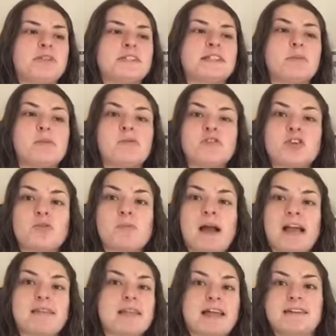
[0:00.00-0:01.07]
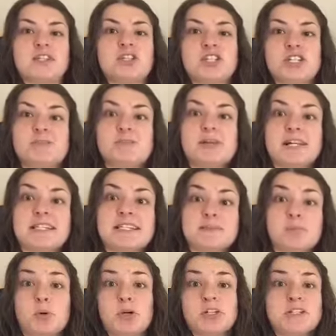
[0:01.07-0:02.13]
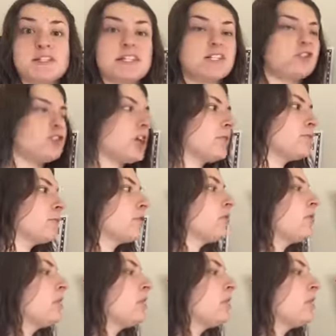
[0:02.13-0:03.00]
Some of you might like to just play sports in general.